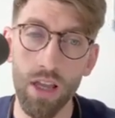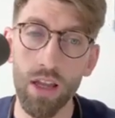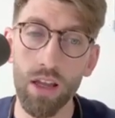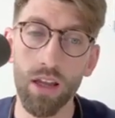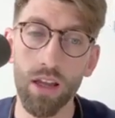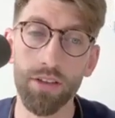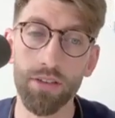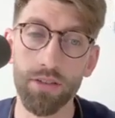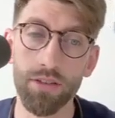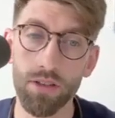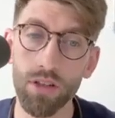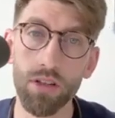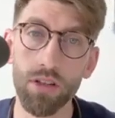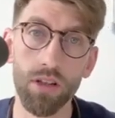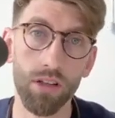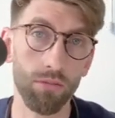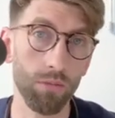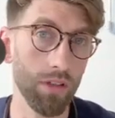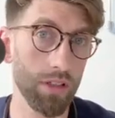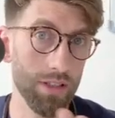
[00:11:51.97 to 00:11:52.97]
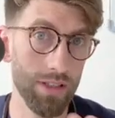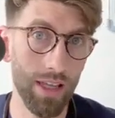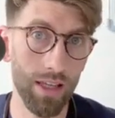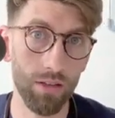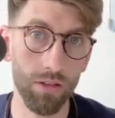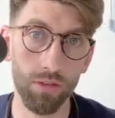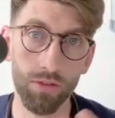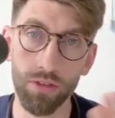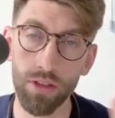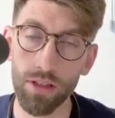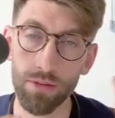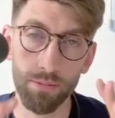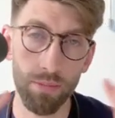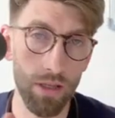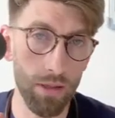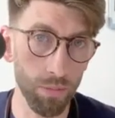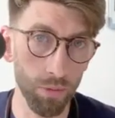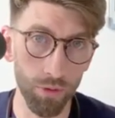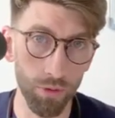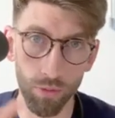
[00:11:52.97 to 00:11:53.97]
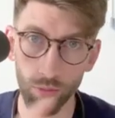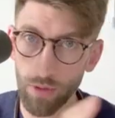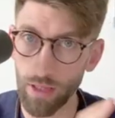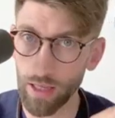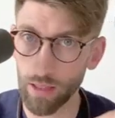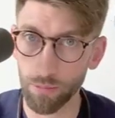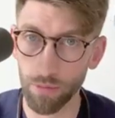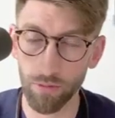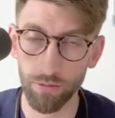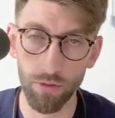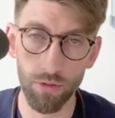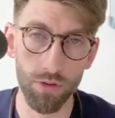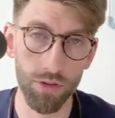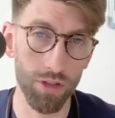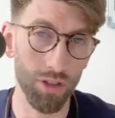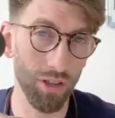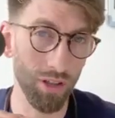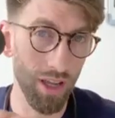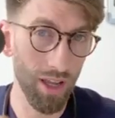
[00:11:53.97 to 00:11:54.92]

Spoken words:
And so, and when I said of these people that we help at FutureDoc,